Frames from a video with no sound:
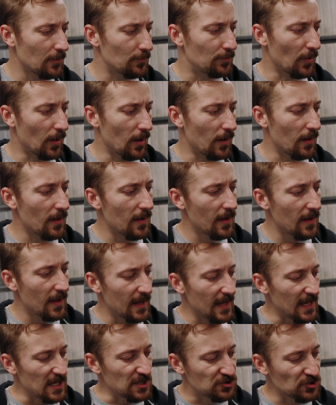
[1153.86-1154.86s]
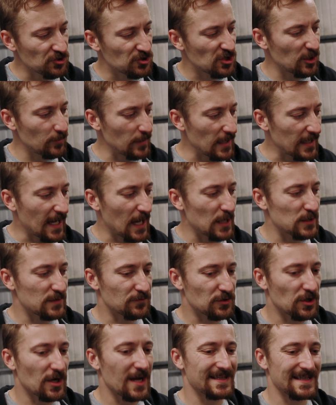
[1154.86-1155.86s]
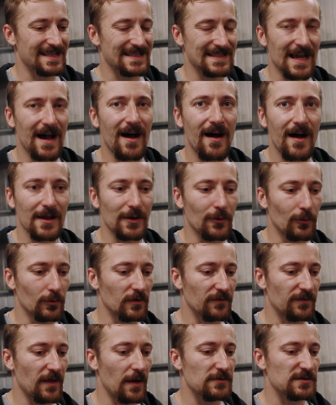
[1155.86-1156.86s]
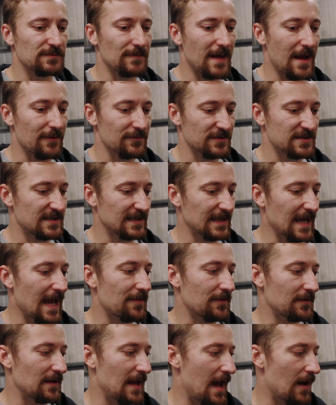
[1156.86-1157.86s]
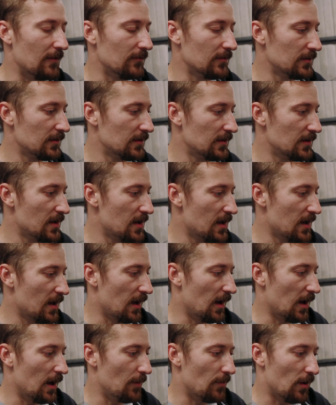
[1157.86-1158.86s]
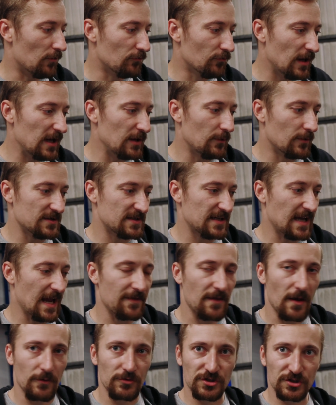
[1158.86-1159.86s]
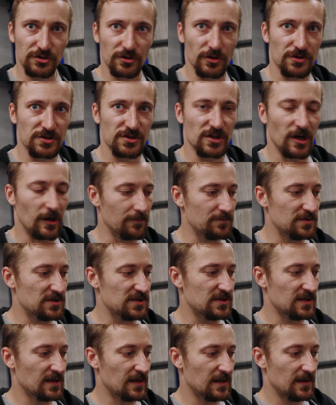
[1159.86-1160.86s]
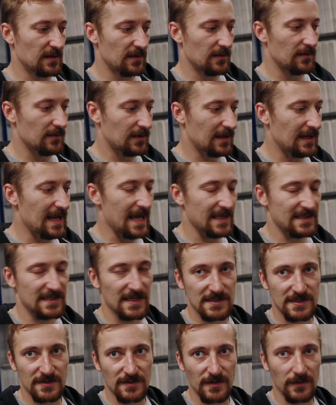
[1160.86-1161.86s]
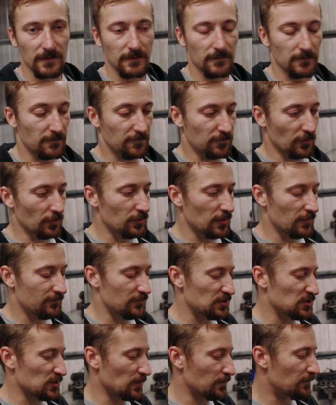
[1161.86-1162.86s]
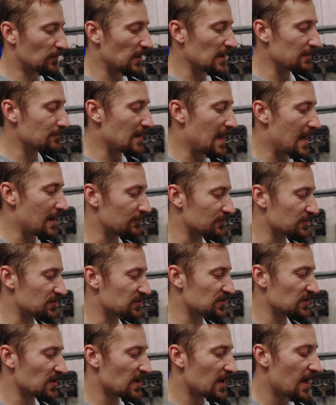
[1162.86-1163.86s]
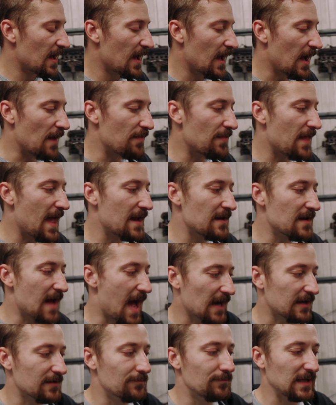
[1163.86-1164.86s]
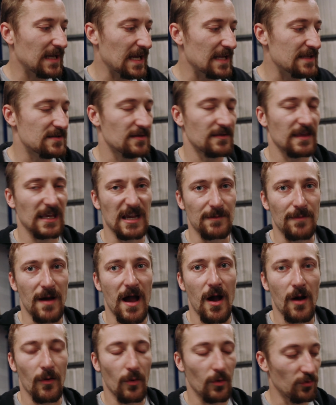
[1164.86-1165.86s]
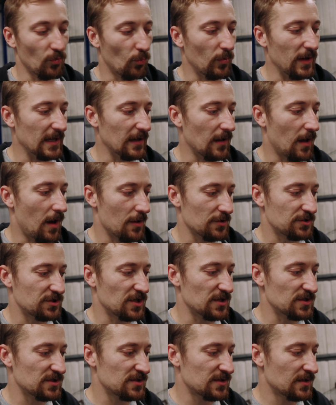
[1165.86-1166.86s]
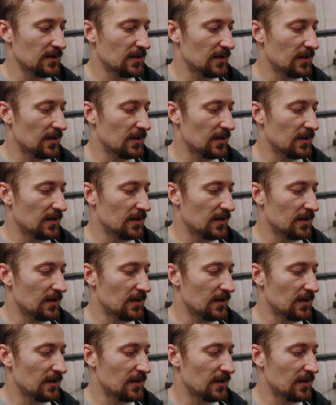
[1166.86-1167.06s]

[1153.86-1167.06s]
but it's just going to be a case of trying to tie all of those mounts together now. I really want to get those strut tops connected to the front of the subframe mounts, and then I can begin to think about the wheel arches.